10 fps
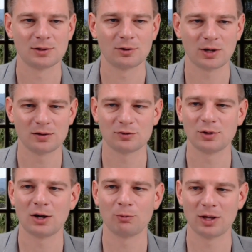Okay, so
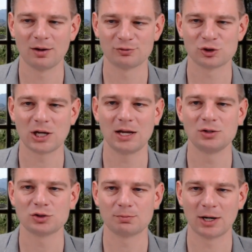now we have
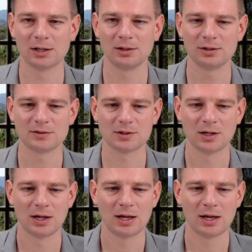changed My List.